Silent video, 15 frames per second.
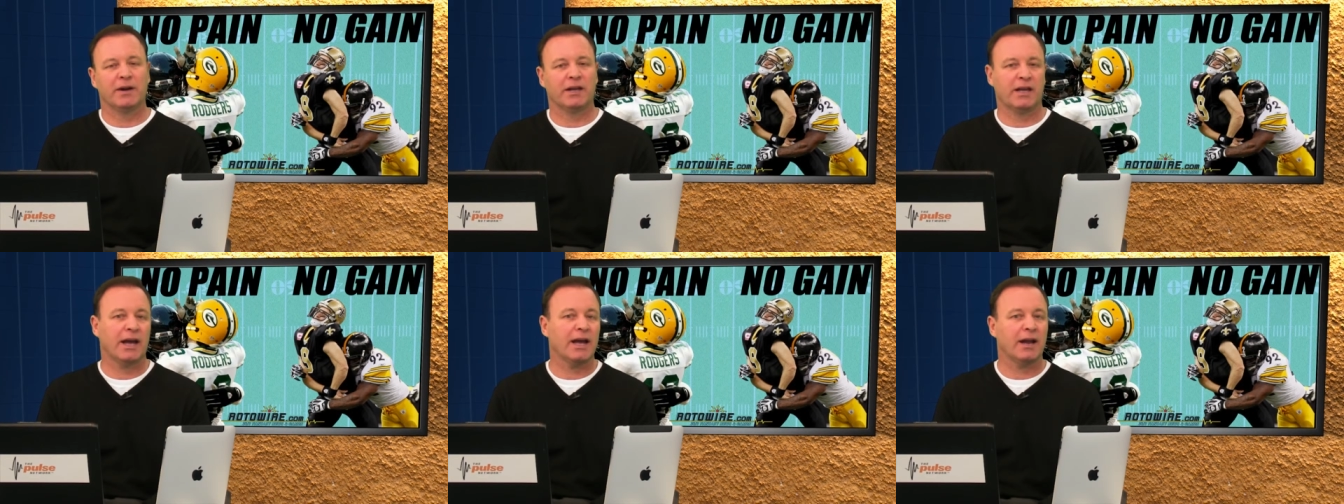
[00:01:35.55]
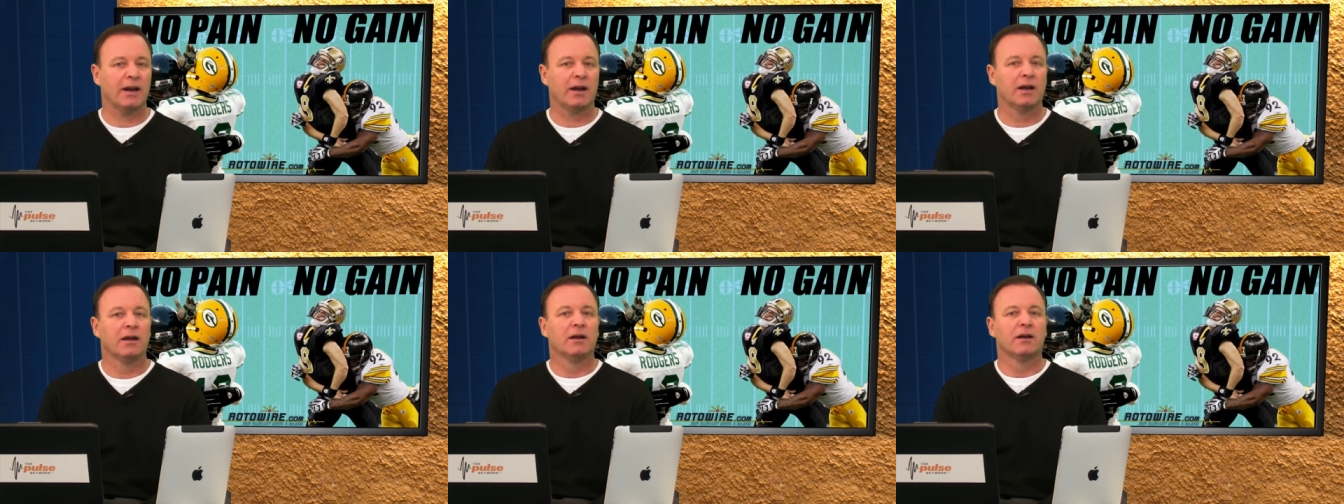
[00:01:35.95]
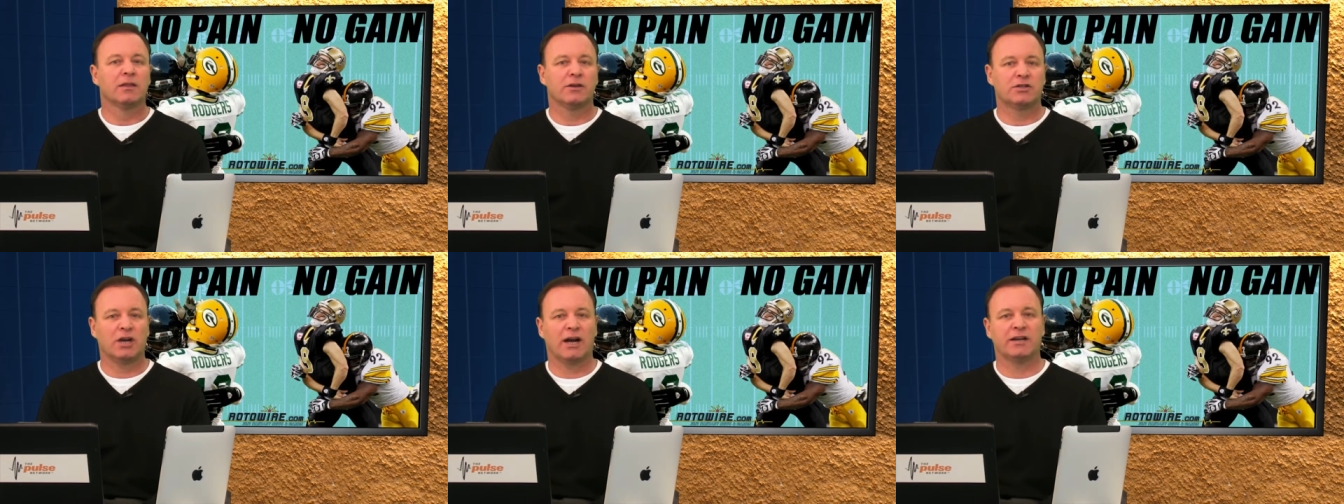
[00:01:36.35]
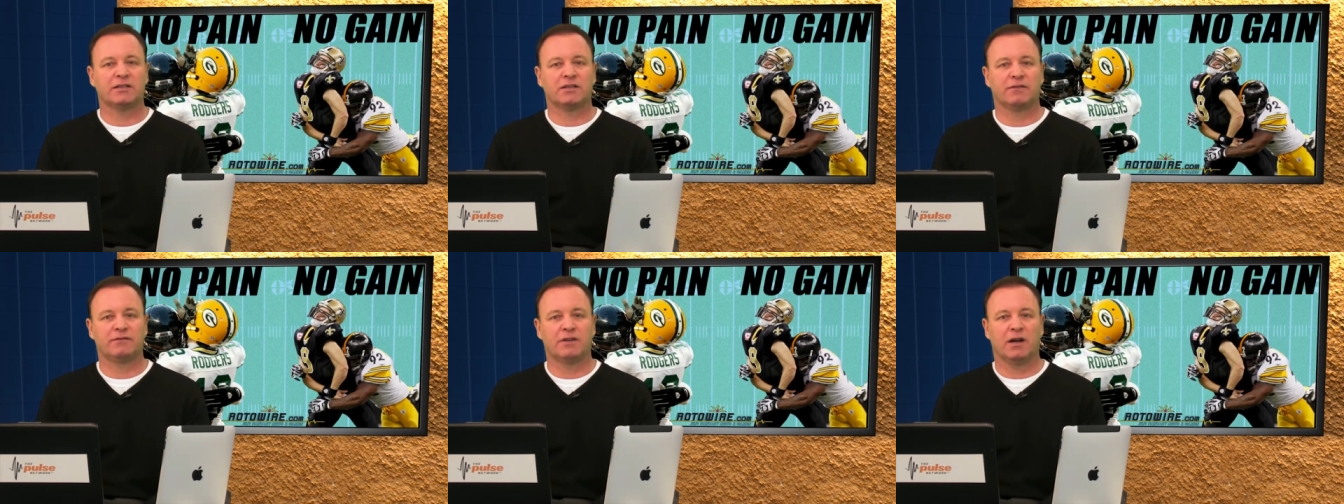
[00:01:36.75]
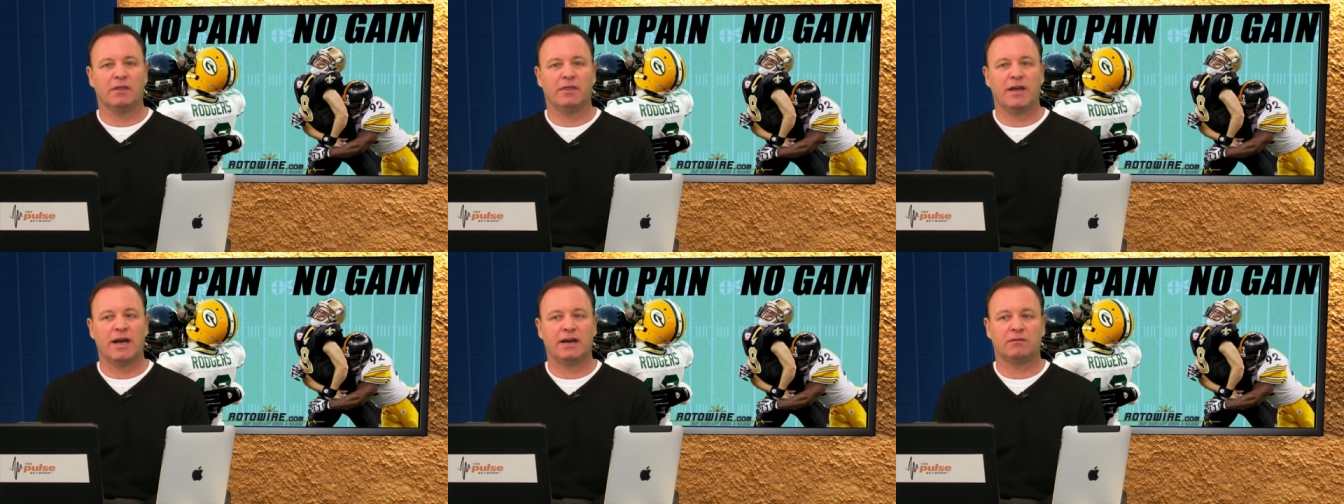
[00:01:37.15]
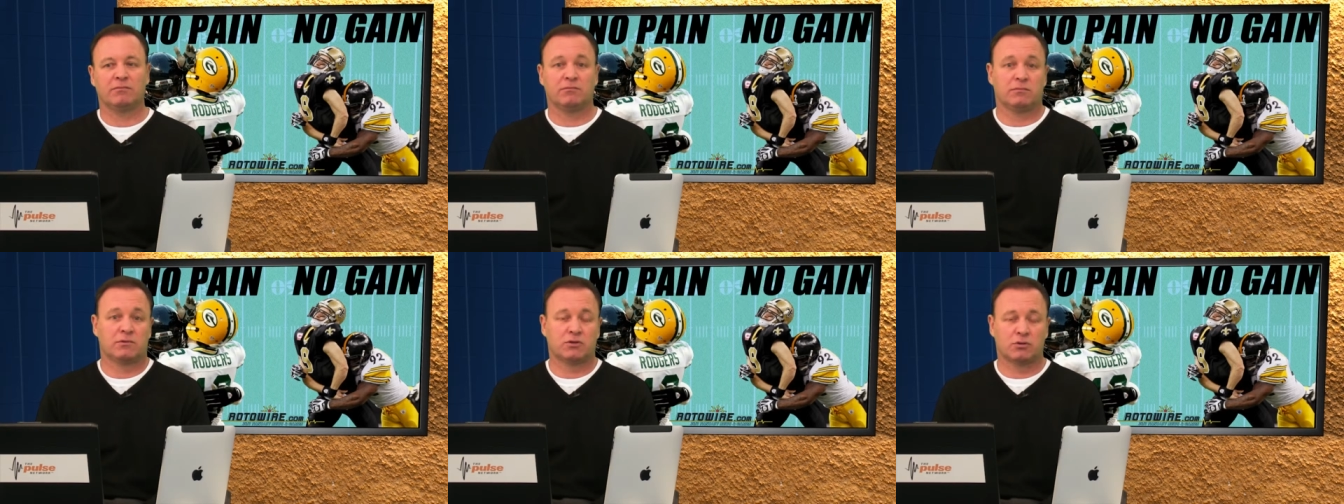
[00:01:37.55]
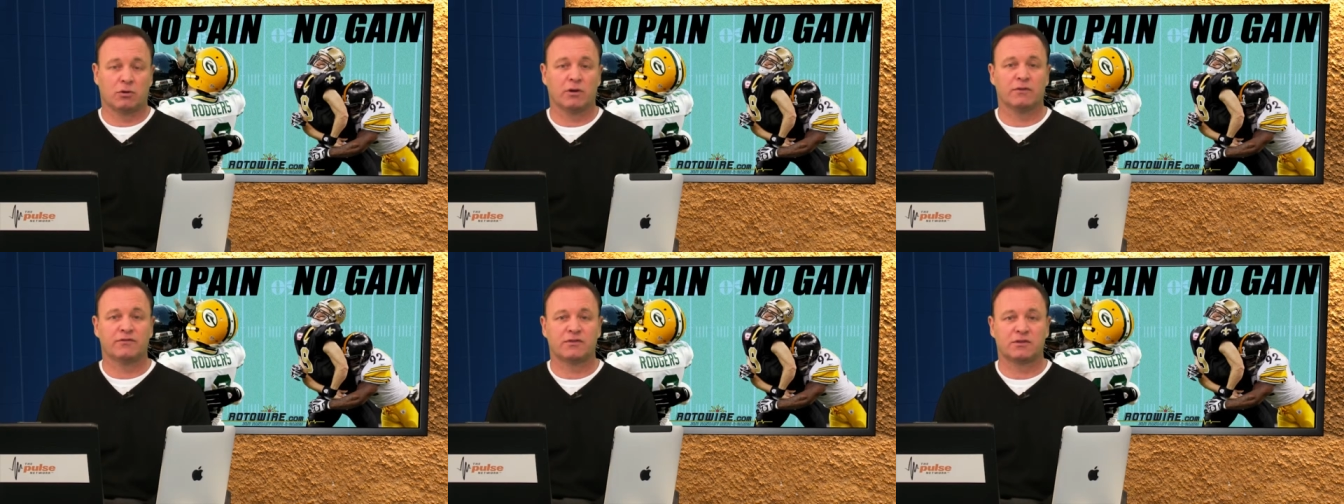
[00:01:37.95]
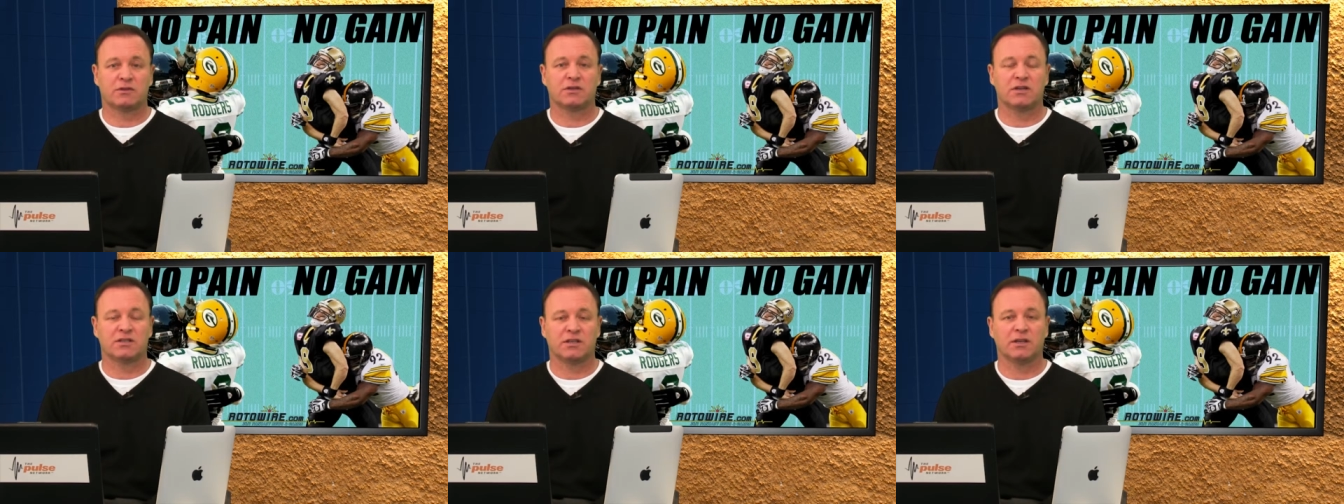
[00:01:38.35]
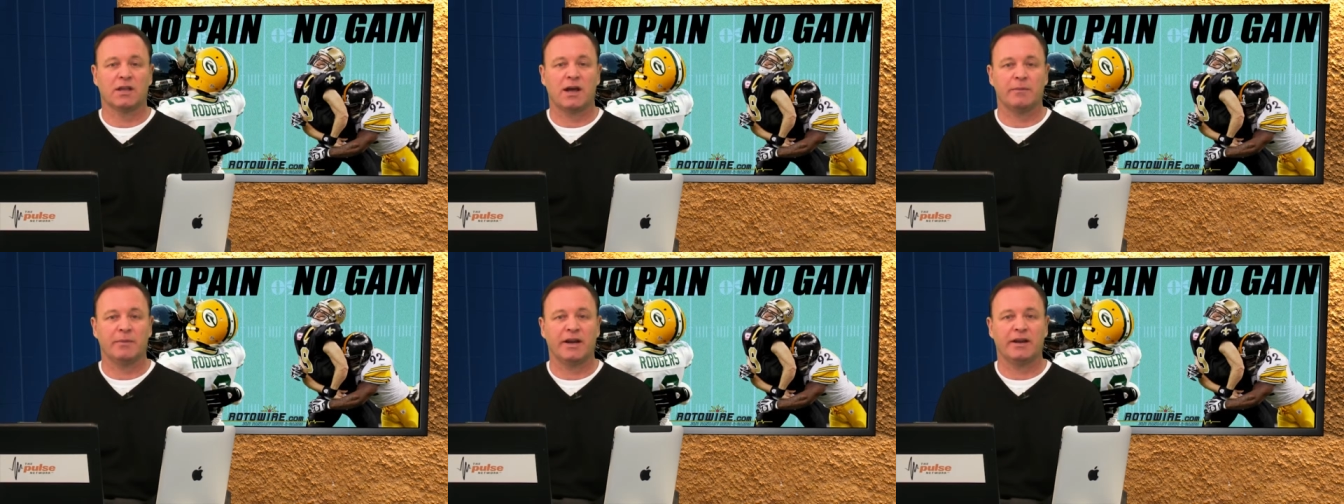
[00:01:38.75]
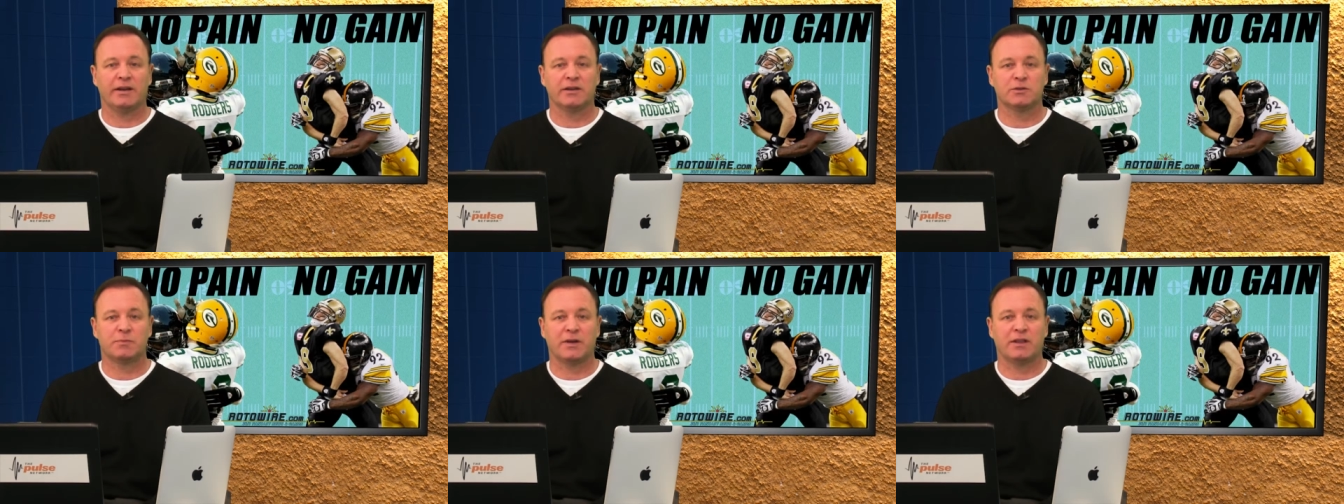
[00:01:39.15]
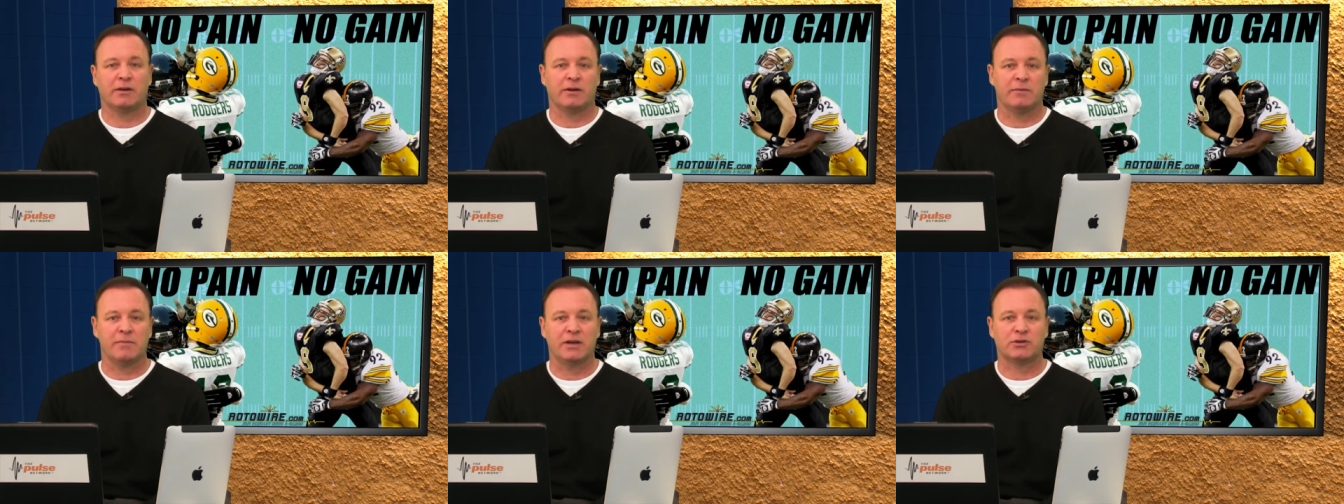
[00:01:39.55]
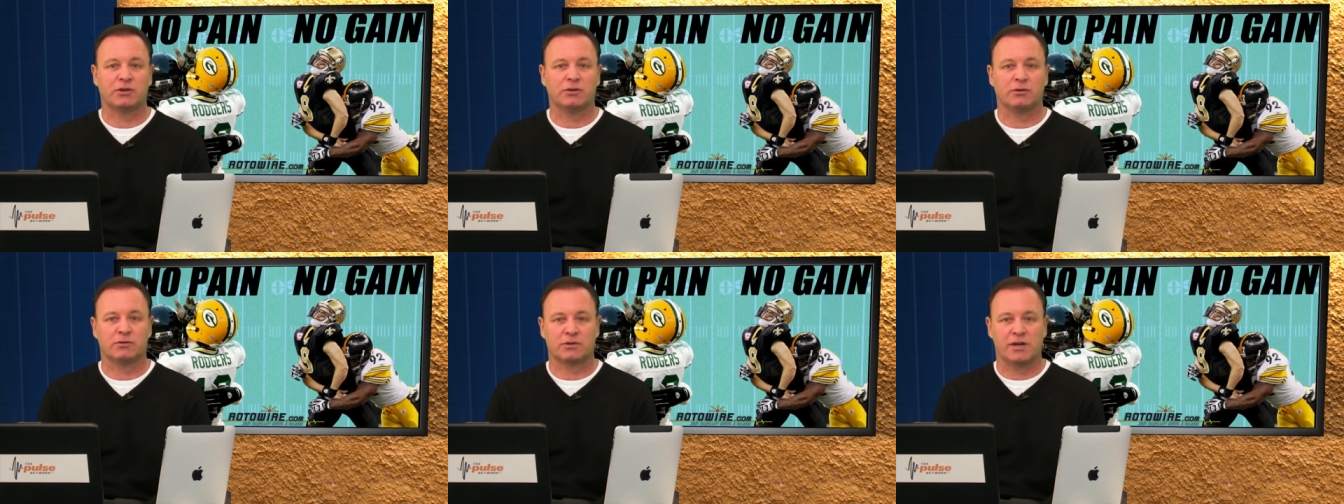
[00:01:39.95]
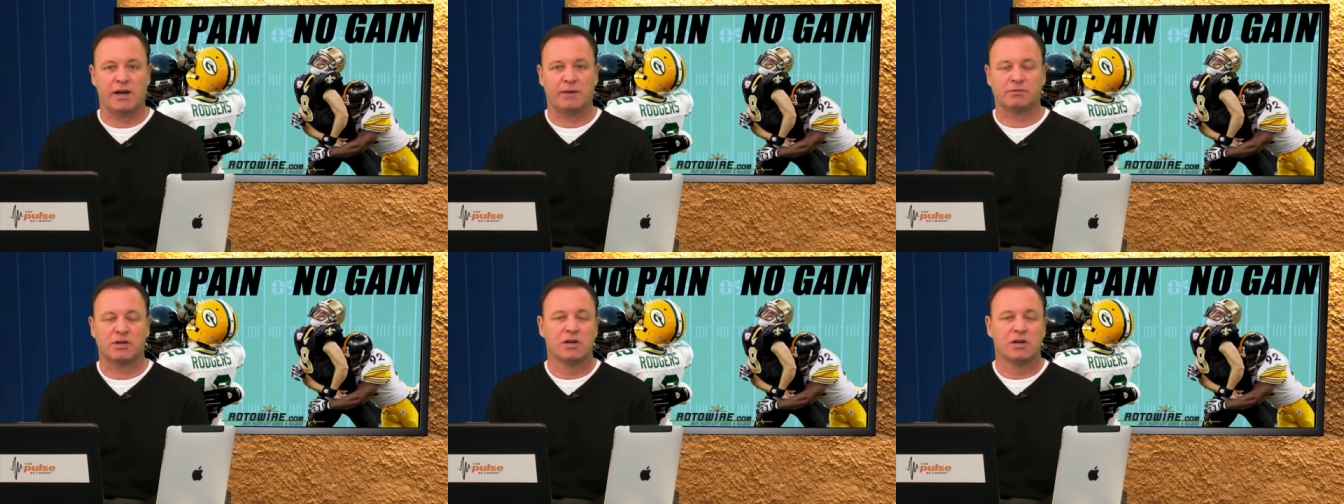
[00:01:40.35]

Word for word: But again, the Giants have done that sort of since Eli Manning has been there. I mentioned those names.